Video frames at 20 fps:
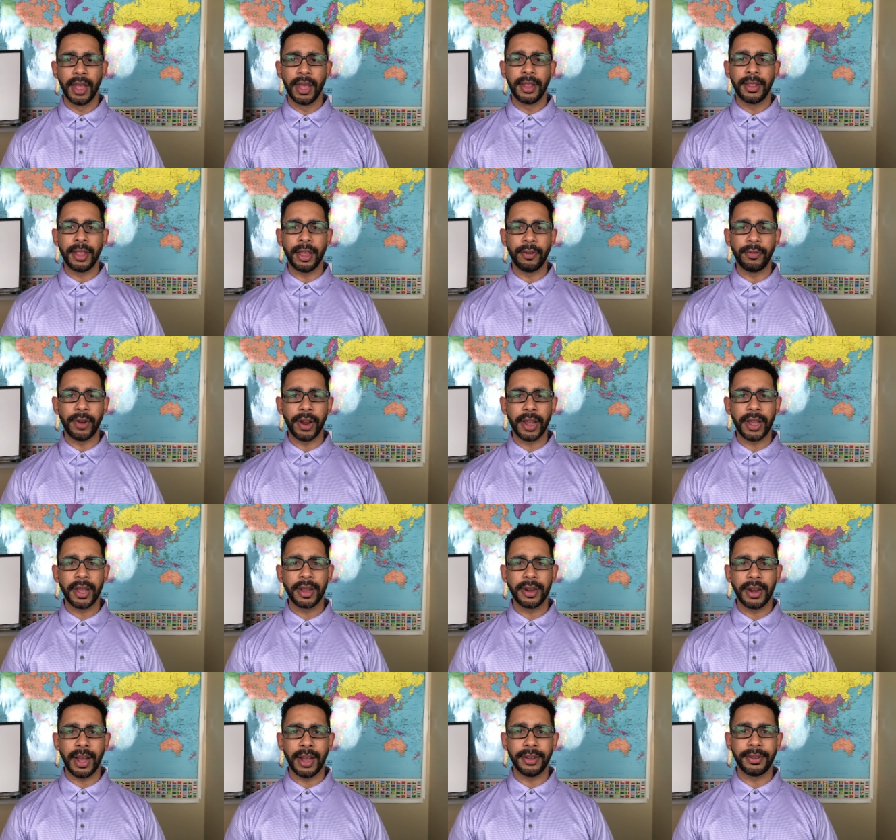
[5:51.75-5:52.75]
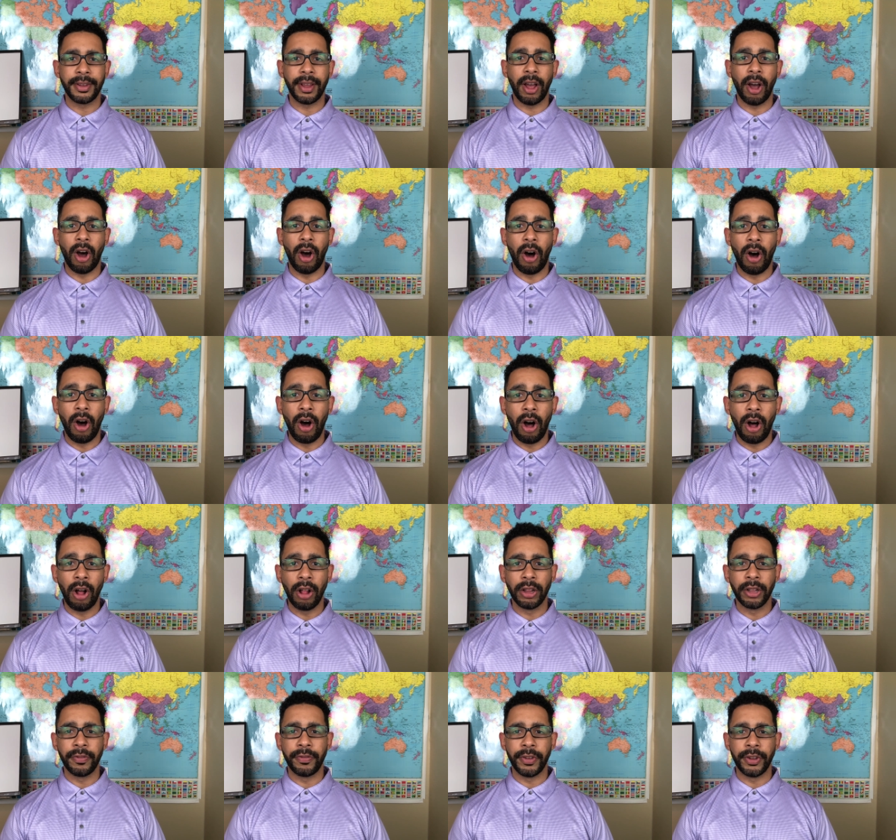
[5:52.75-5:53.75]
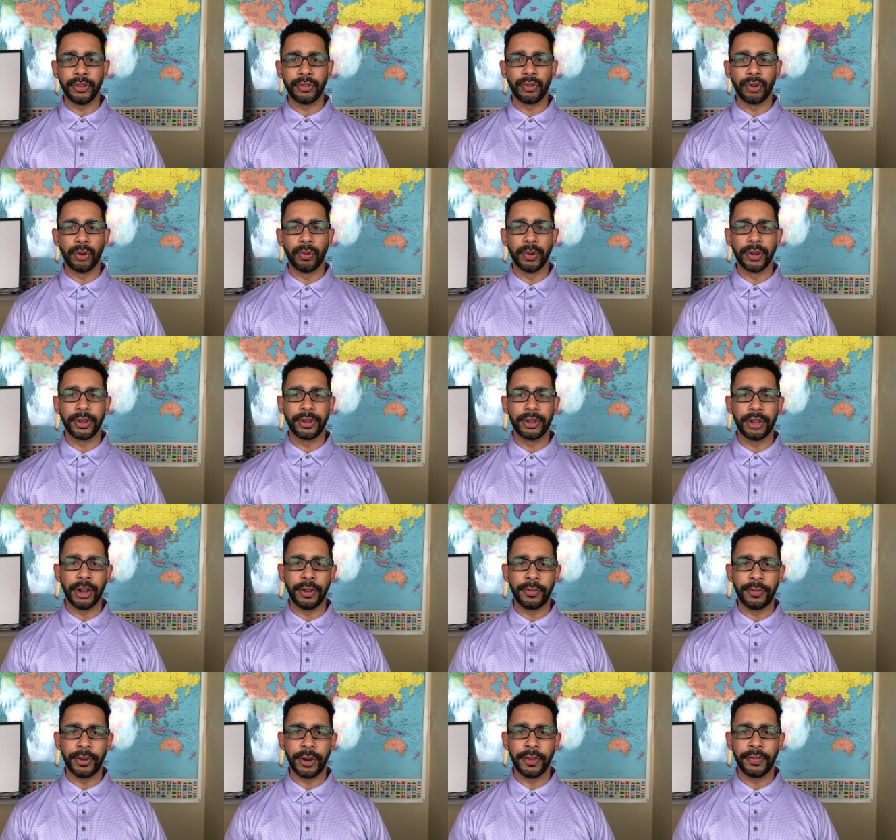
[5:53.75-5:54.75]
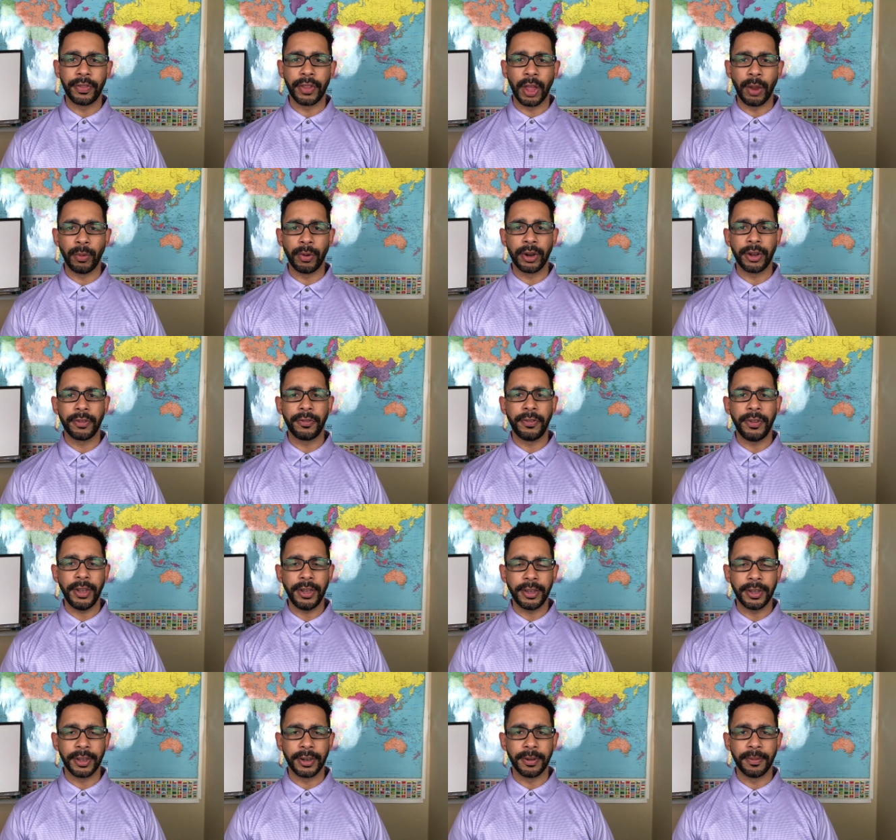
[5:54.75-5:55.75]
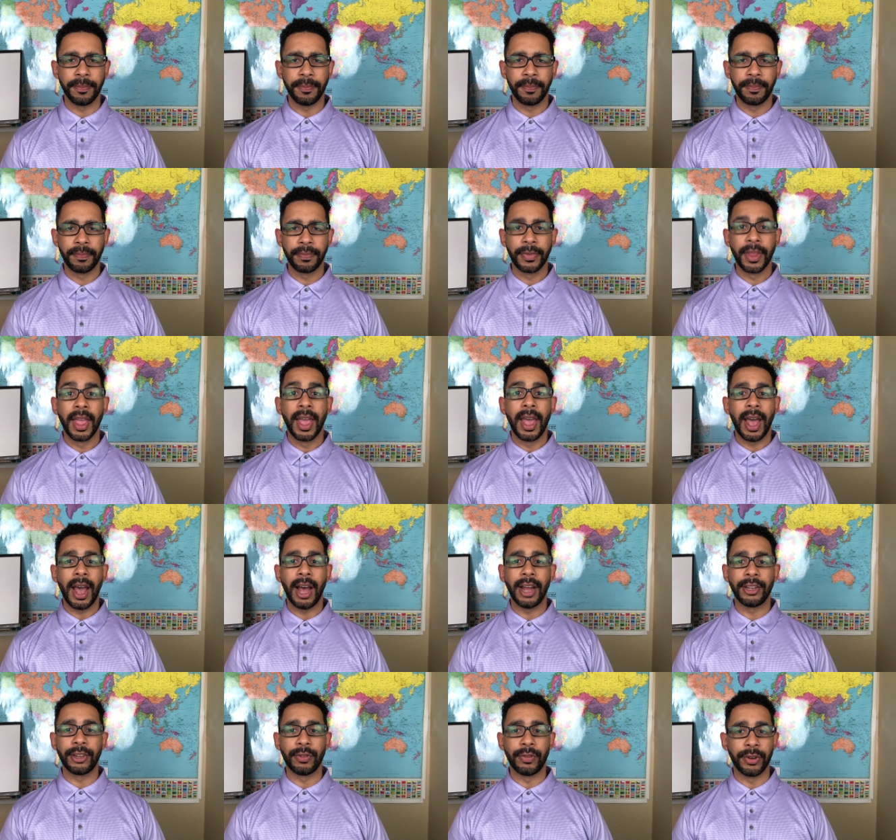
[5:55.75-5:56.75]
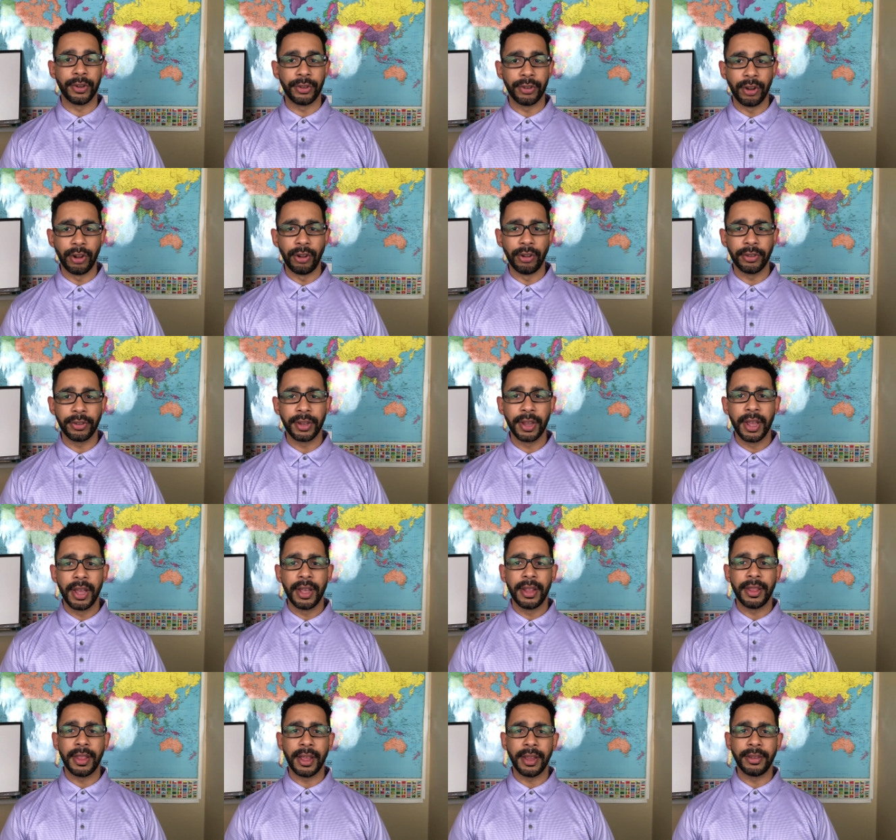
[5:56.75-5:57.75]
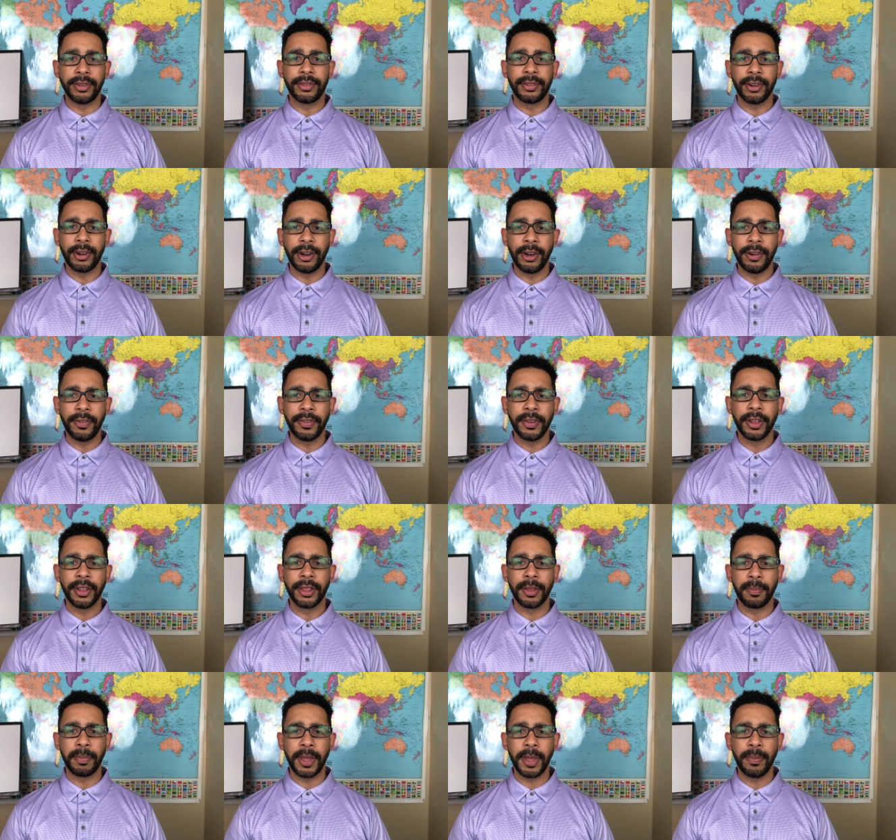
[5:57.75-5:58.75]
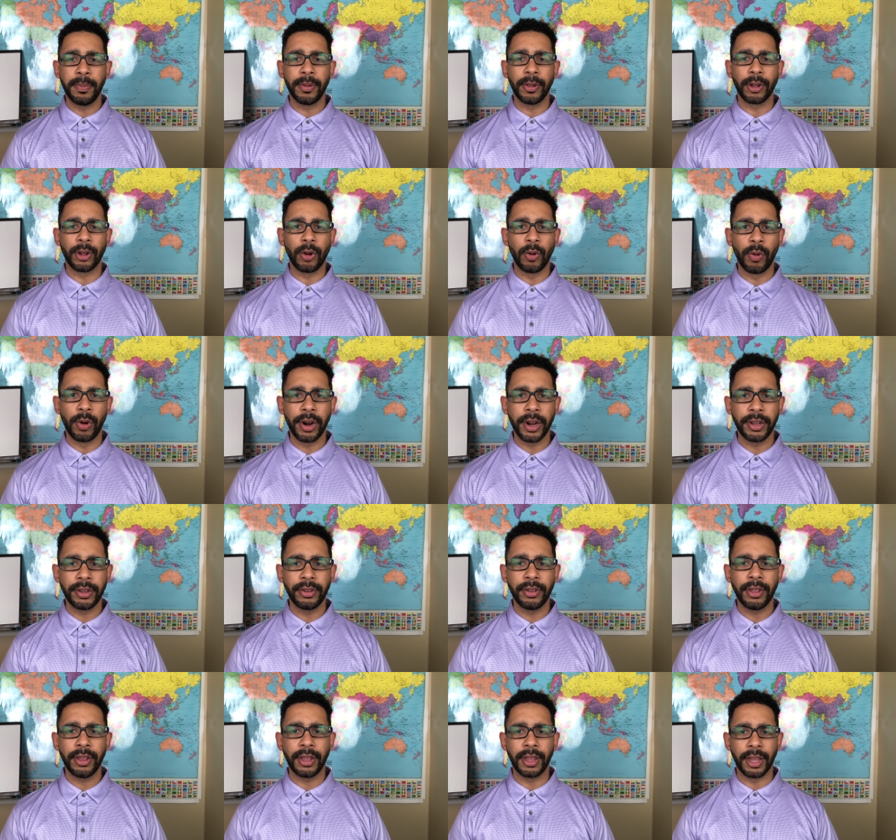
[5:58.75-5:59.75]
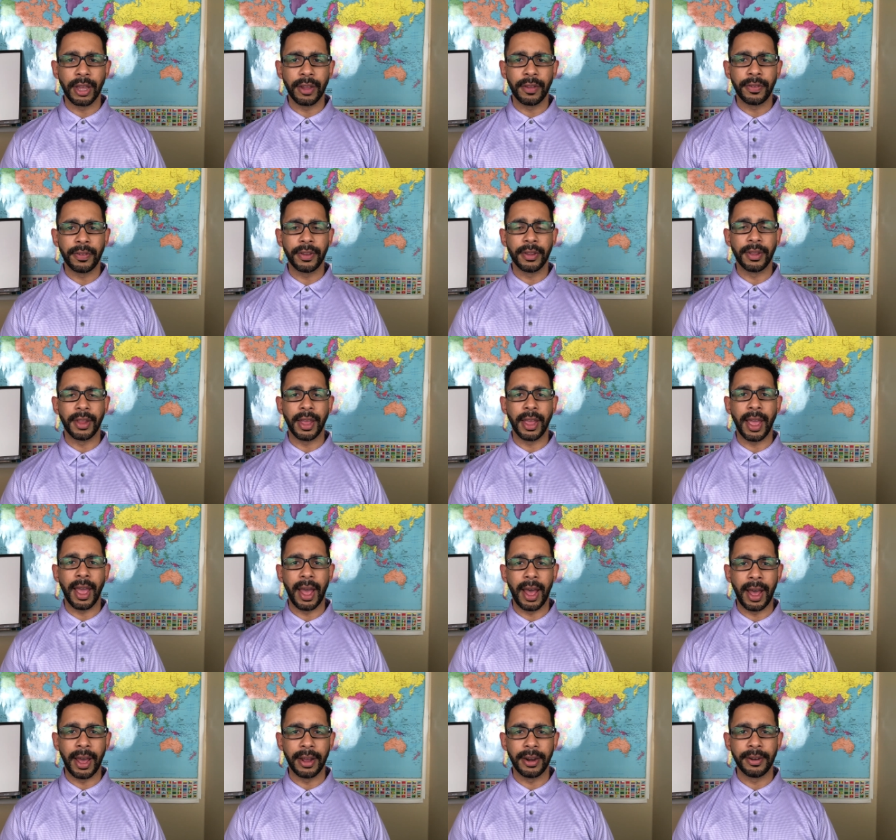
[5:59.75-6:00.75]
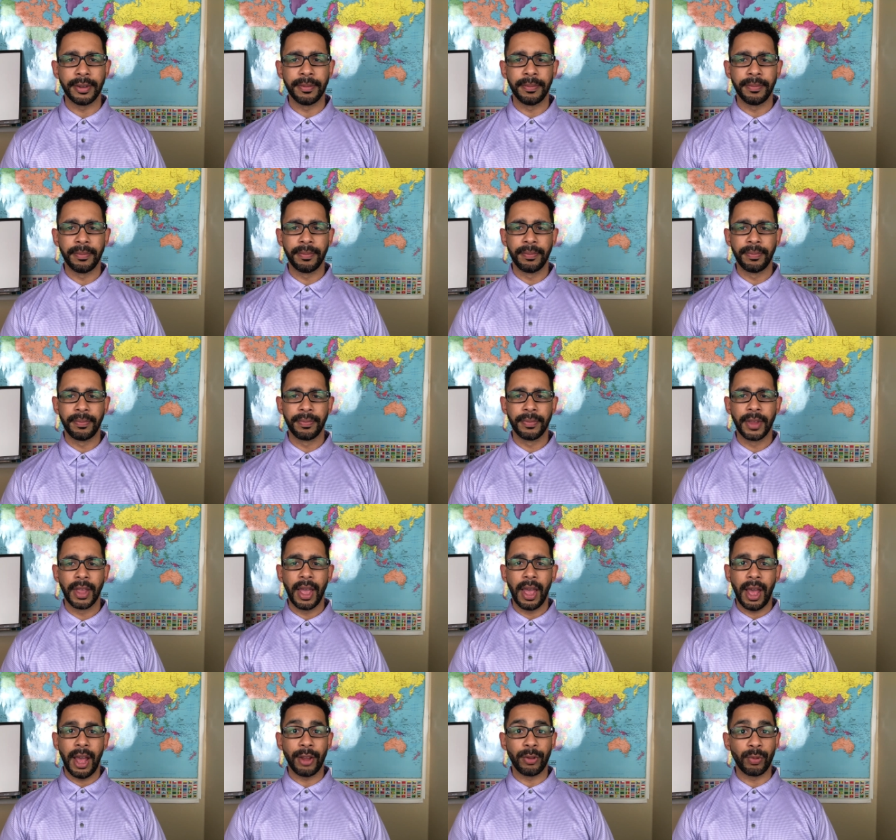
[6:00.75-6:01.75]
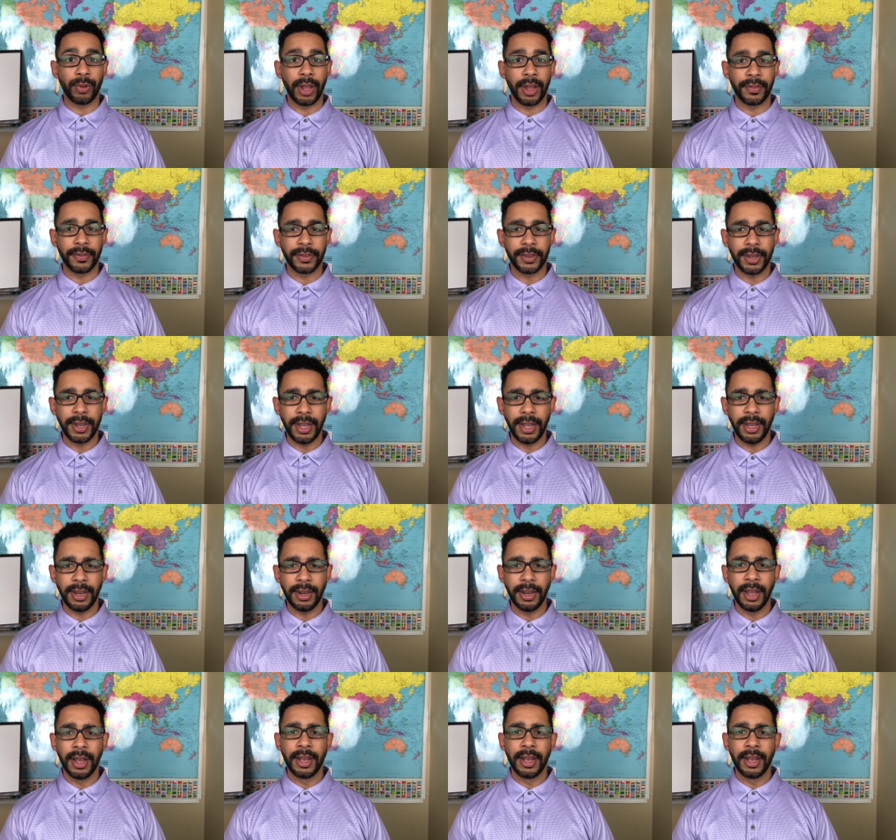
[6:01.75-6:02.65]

They recognized that all of Israel would suffer if they were defeated. As a result, they served the people according to the gifts they had. As we have seen,